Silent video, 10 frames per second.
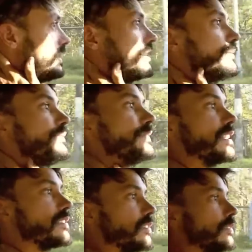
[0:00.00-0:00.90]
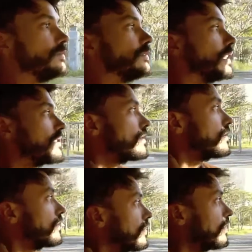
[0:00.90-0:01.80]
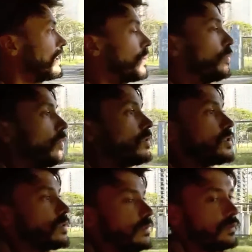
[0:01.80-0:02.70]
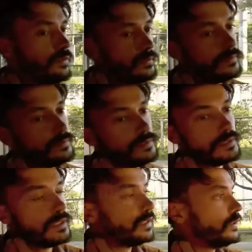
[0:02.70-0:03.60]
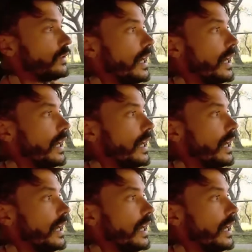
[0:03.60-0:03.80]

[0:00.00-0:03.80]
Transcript: really, um, that's, the, that's the approach you have to,